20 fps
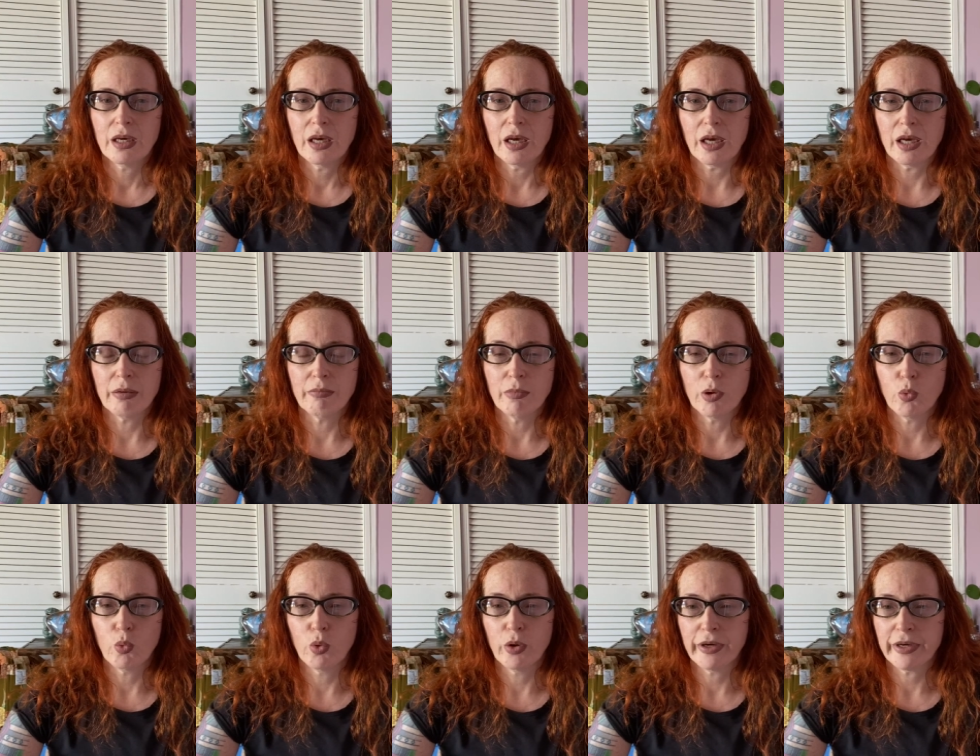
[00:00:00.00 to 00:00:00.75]
um,
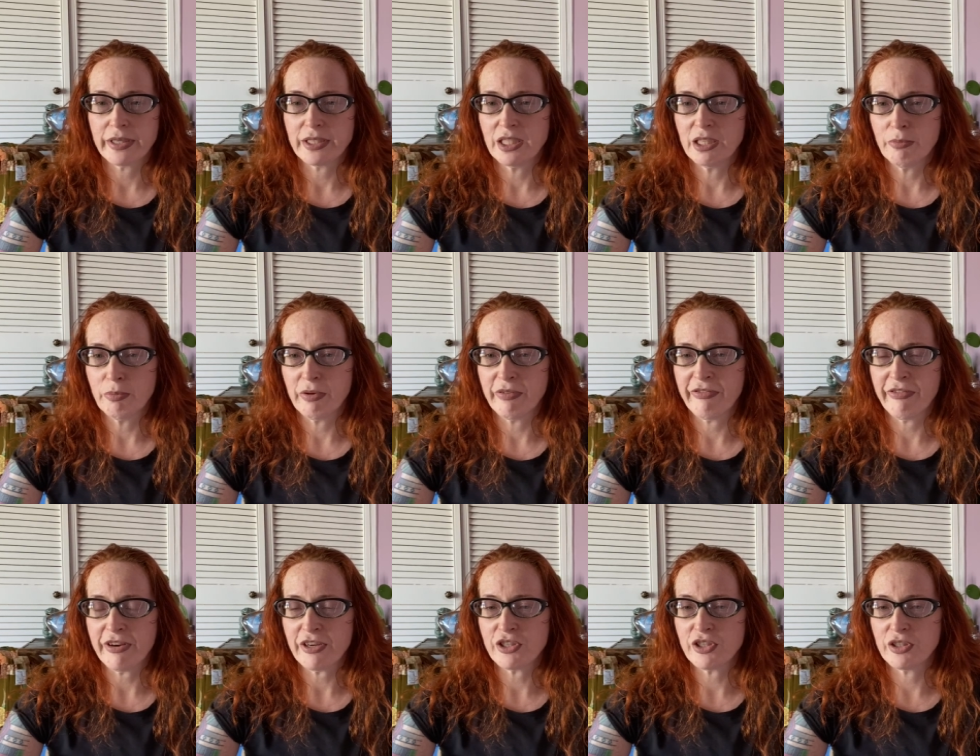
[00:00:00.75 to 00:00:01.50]
works in a
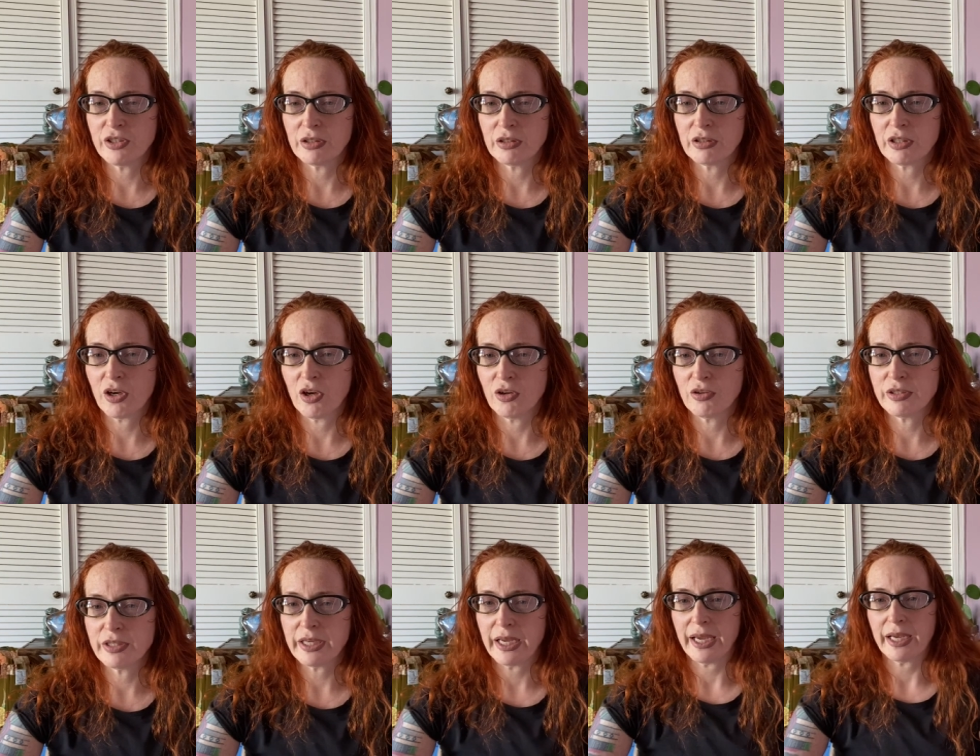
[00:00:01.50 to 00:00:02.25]
professional
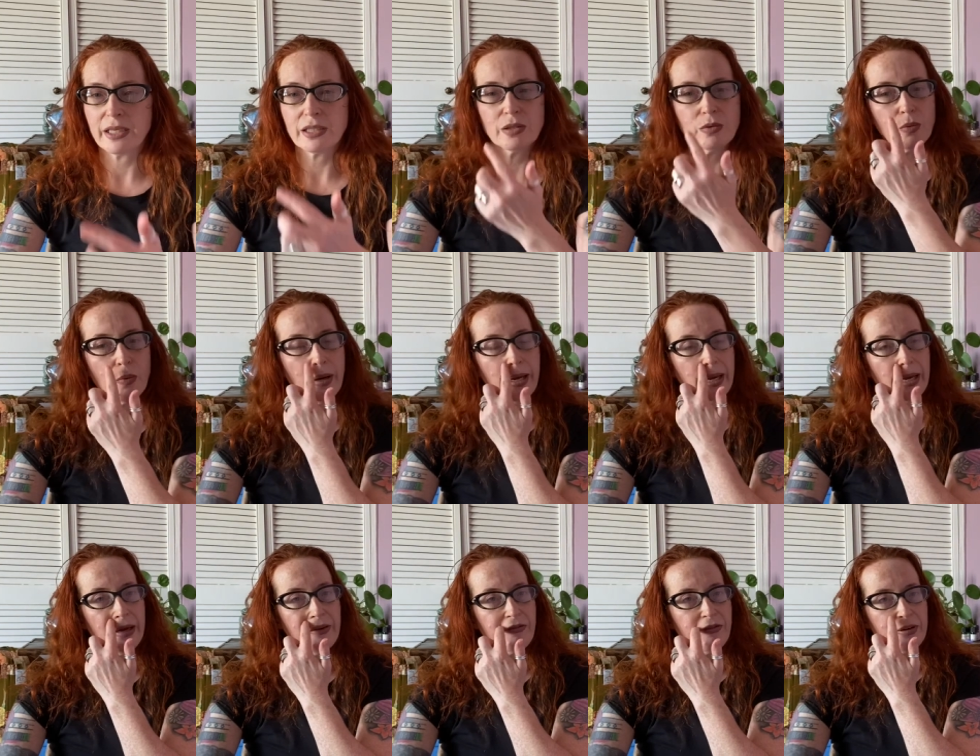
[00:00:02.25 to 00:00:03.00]
context
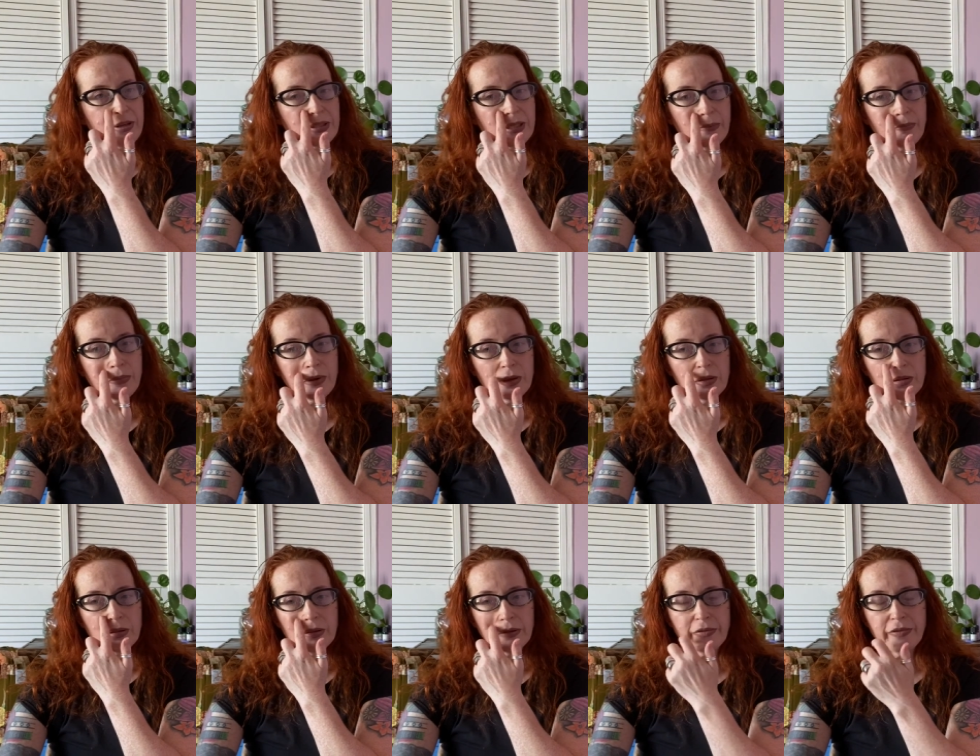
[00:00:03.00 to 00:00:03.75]
where, for example,